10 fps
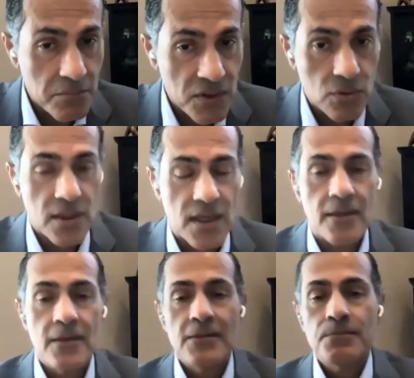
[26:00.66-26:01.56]
between a
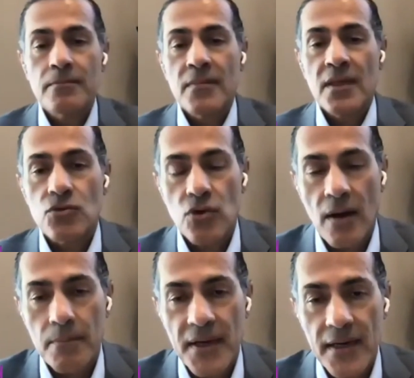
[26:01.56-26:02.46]

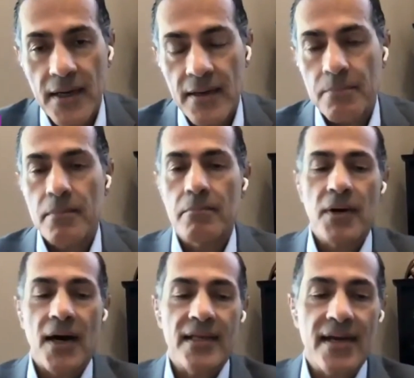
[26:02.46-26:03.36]
Trump and a
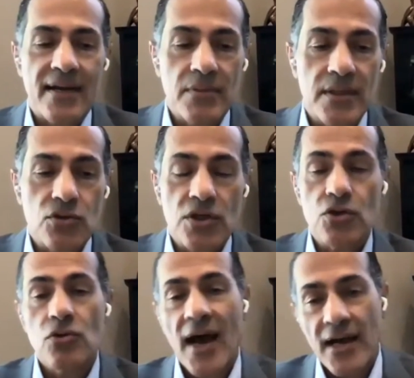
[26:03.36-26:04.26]
Biden administration
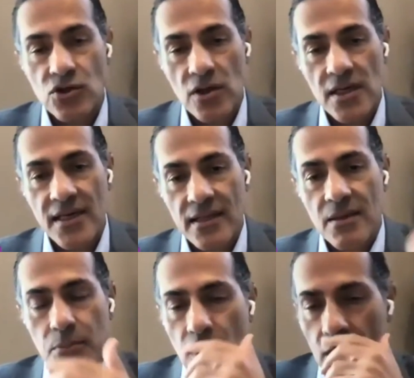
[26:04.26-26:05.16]
to actually get the
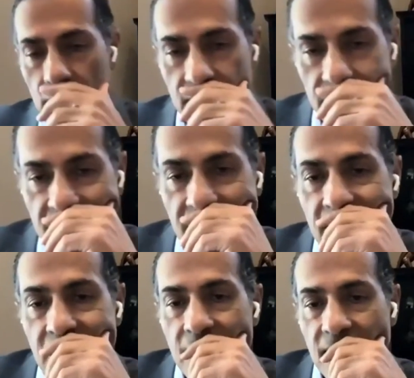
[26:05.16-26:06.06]
process
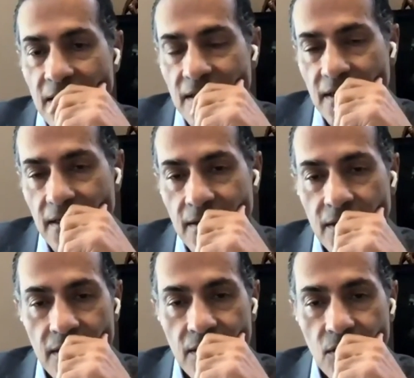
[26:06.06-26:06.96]

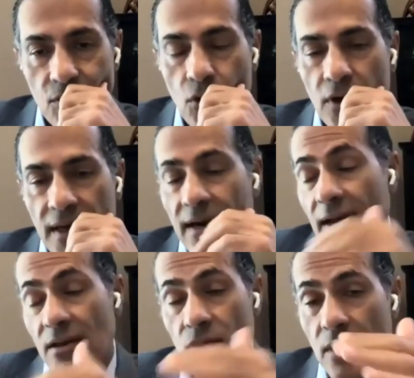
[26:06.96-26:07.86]
going.
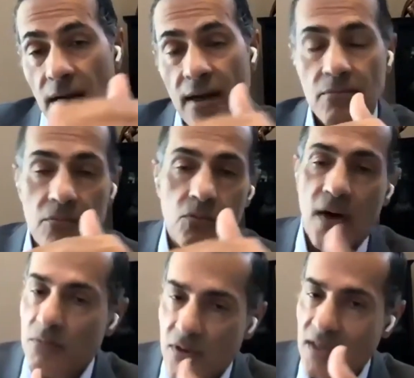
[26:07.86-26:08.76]
And
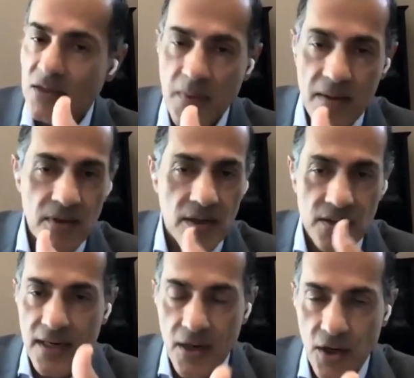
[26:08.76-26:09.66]
one thinks maybe there's
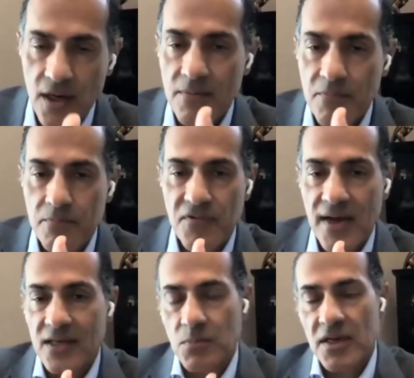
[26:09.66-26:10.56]
an early
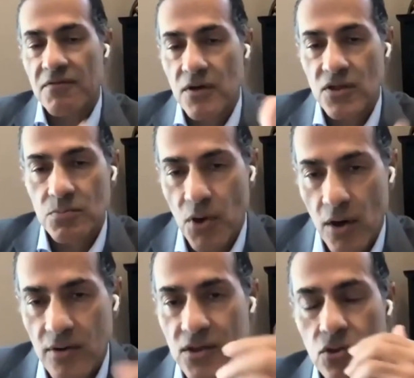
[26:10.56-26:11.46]
phase, but if there's
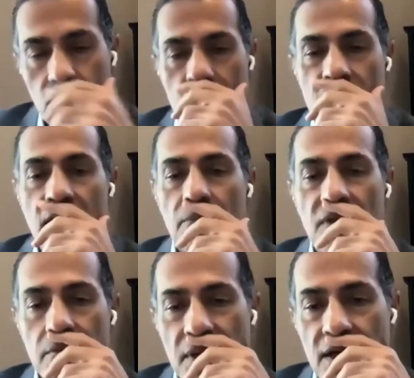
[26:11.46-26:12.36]
progress towards
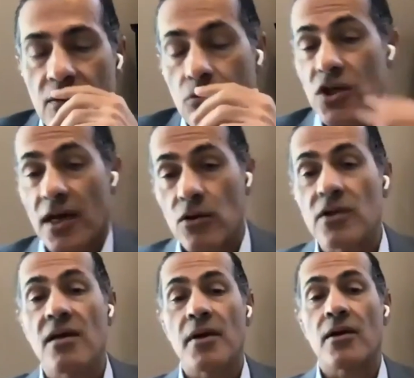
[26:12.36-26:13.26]
something bigger, which I know
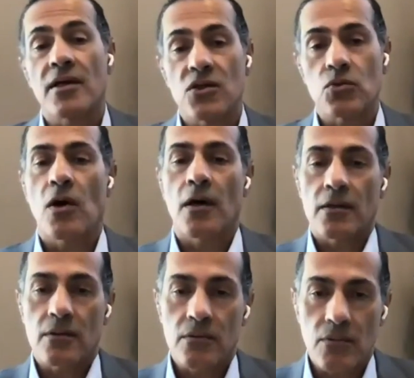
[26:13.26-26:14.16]
the Americans
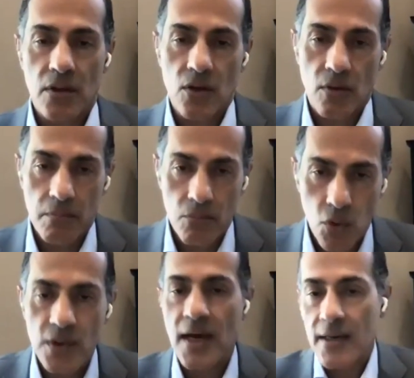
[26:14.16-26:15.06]
want,
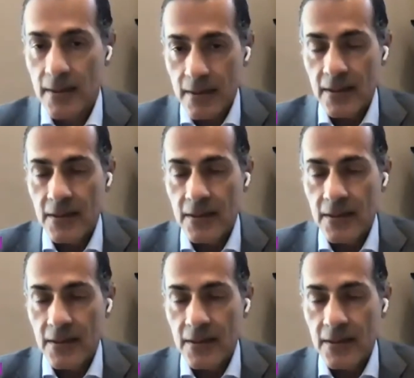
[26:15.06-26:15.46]
more than